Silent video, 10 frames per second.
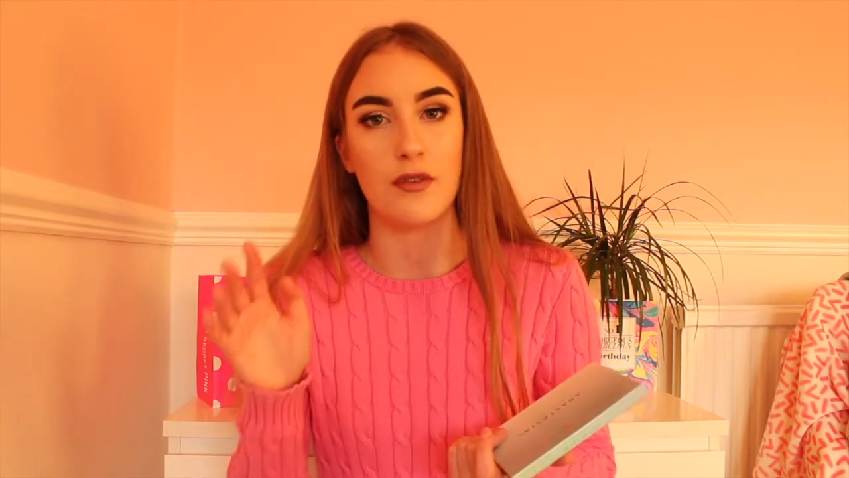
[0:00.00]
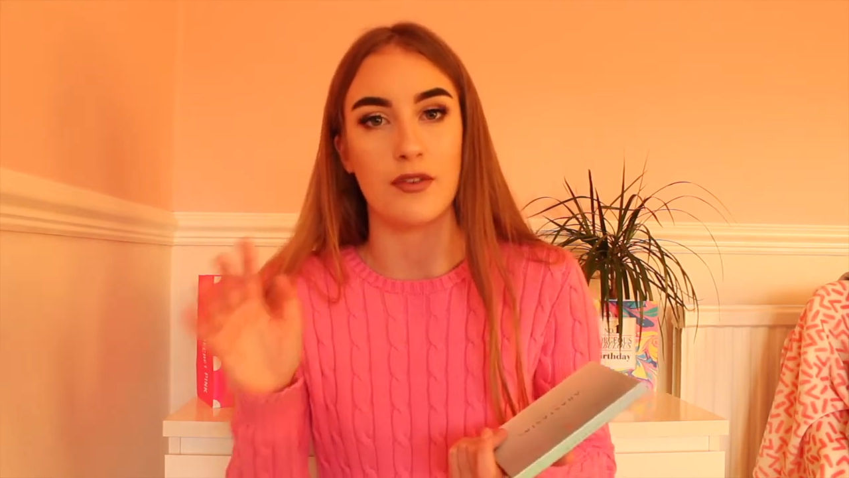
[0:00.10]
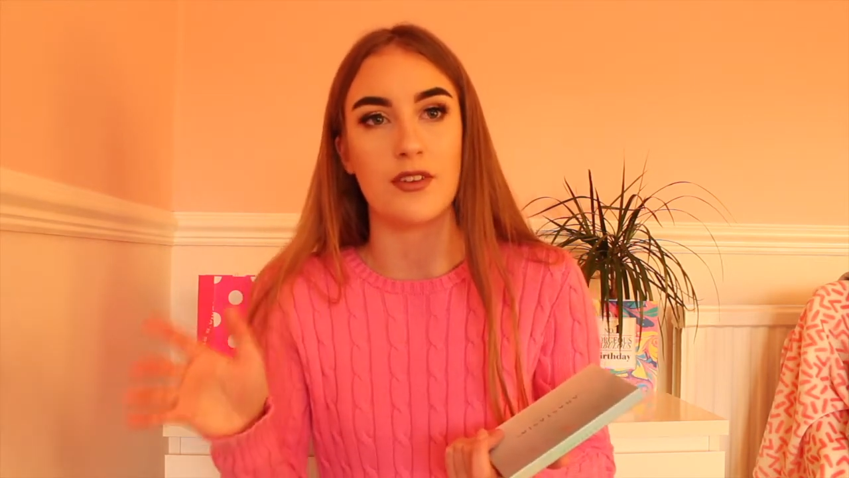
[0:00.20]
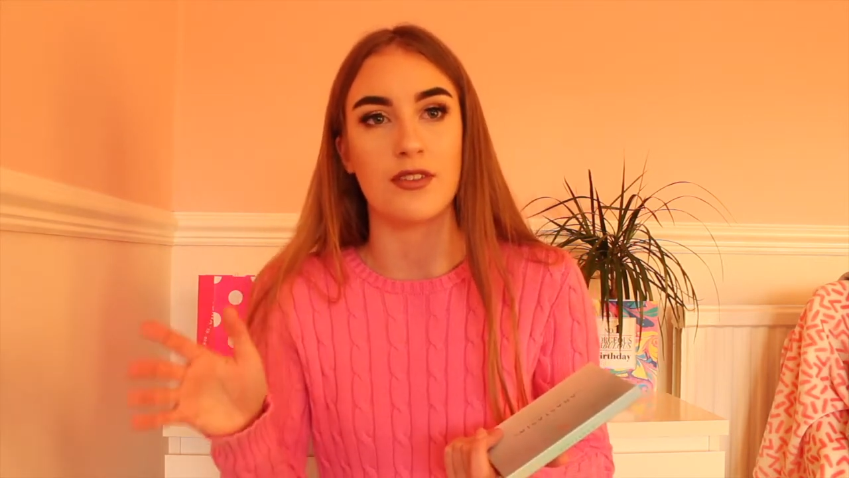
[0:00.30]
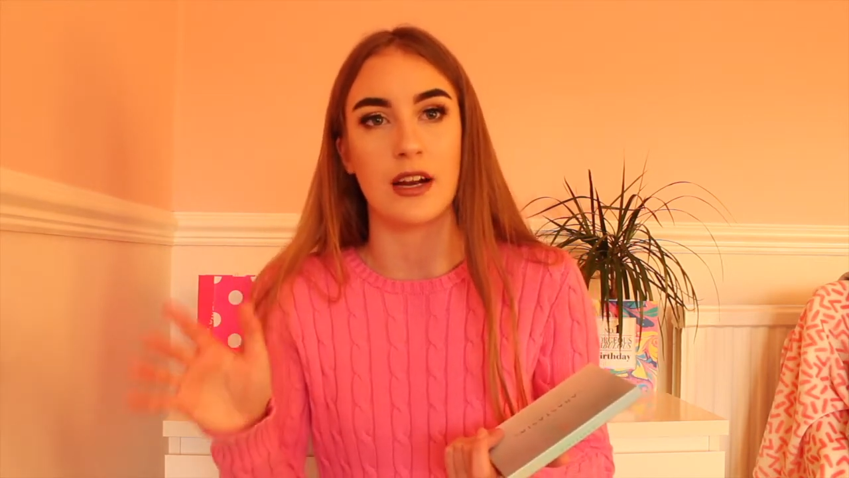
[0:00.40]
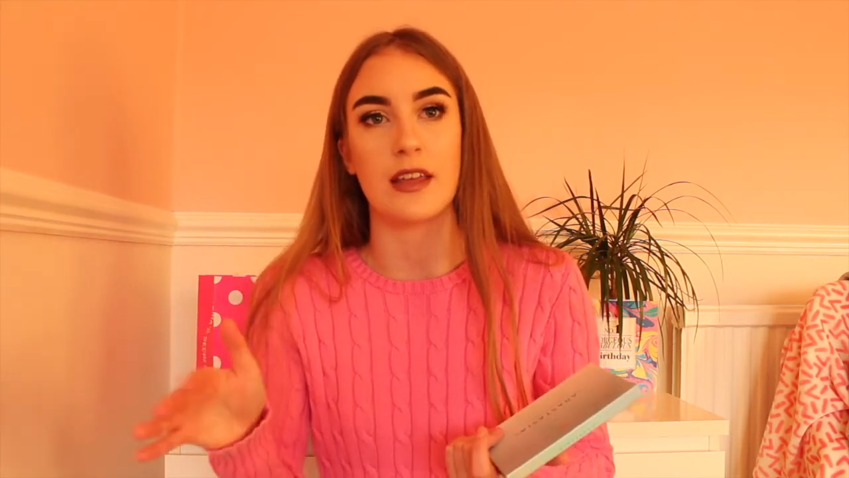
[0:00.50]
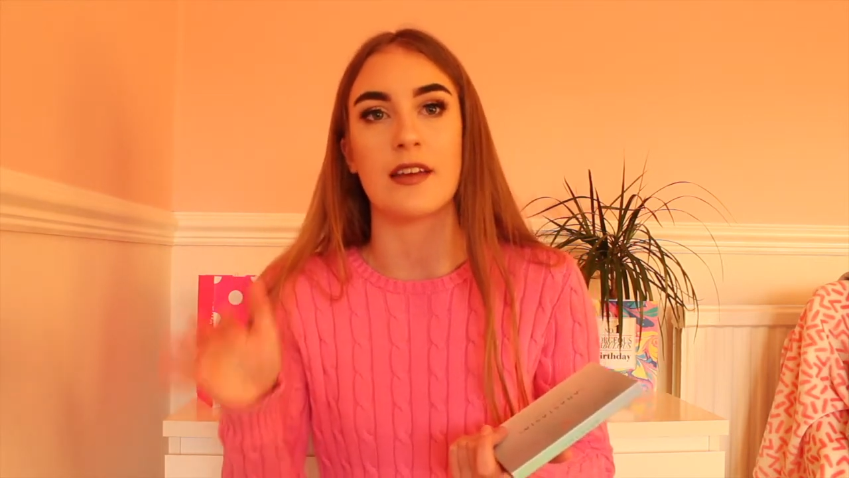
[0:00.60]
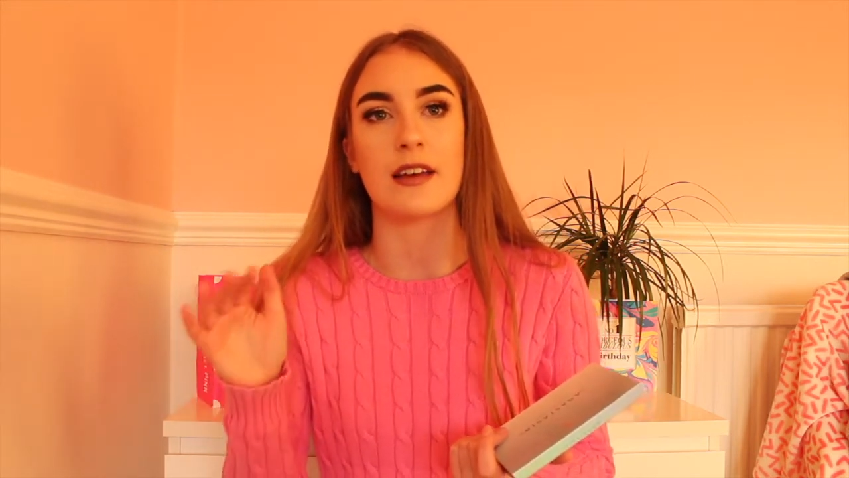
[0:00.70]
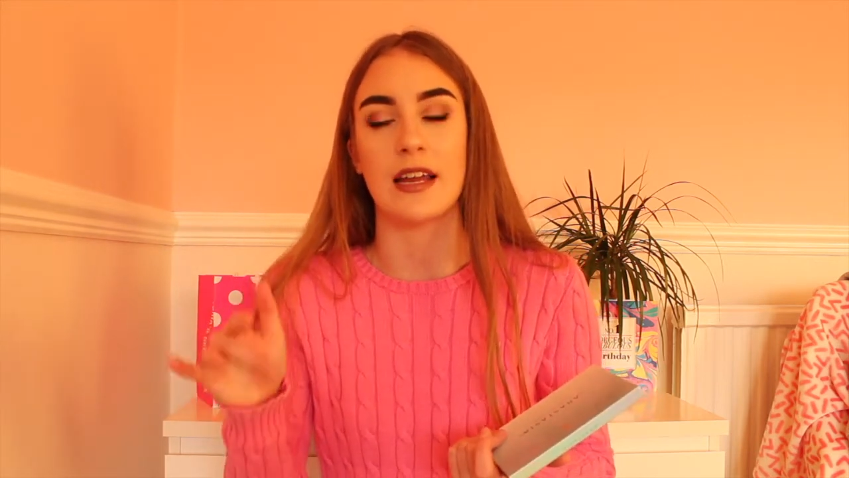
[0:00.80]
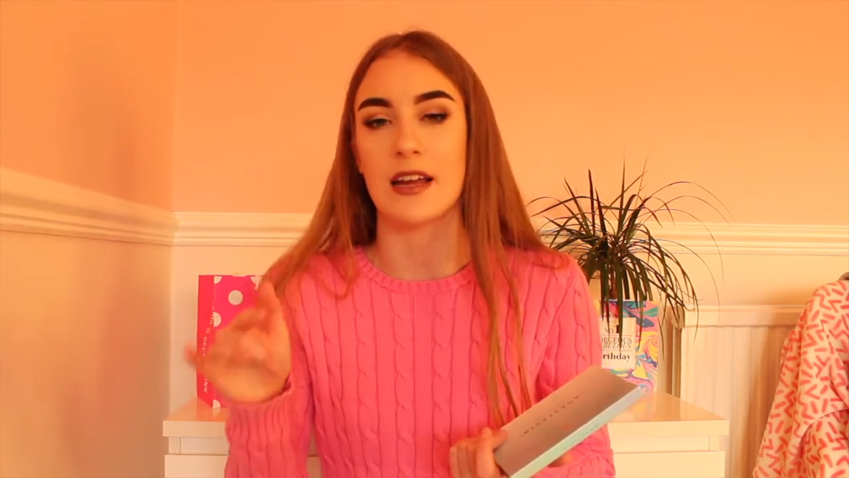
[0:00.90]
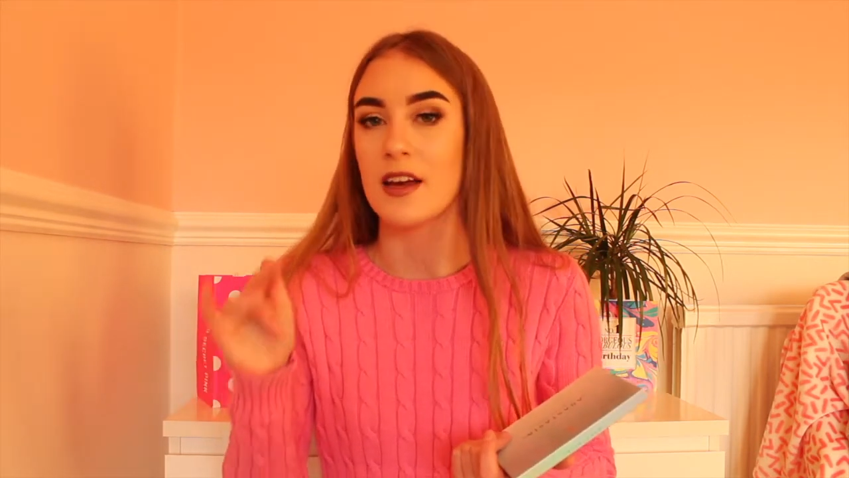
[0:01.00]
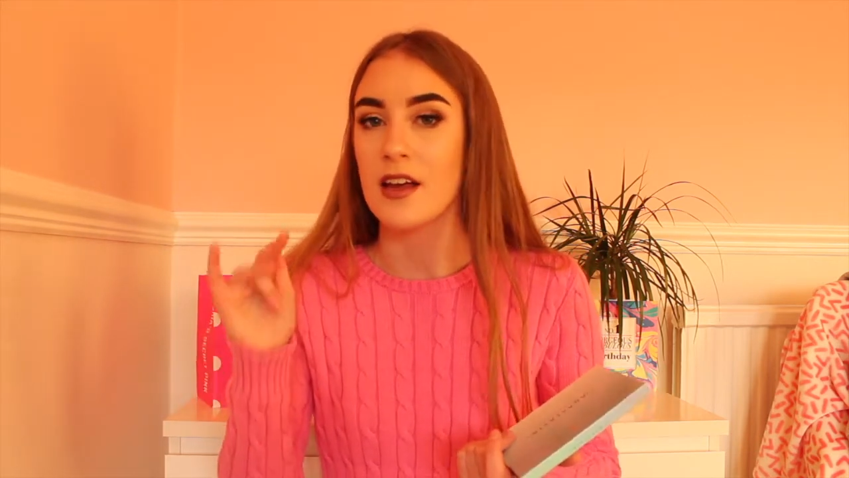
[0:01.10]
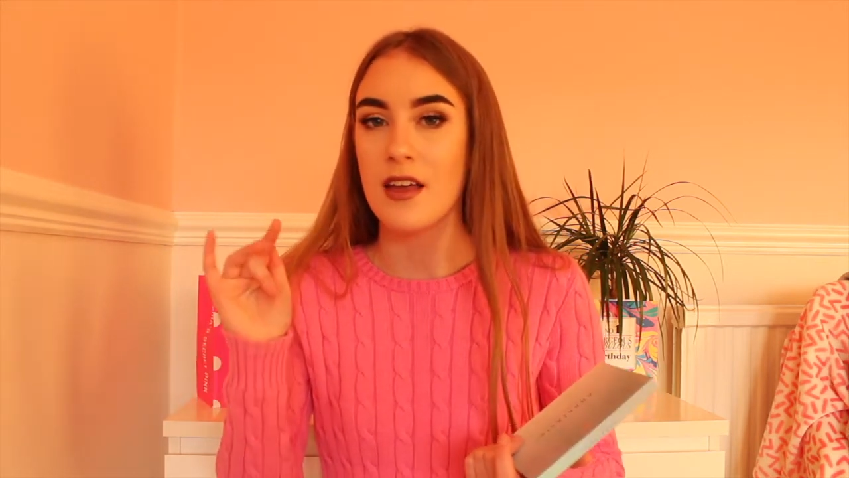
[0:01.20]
offers, so like you can get like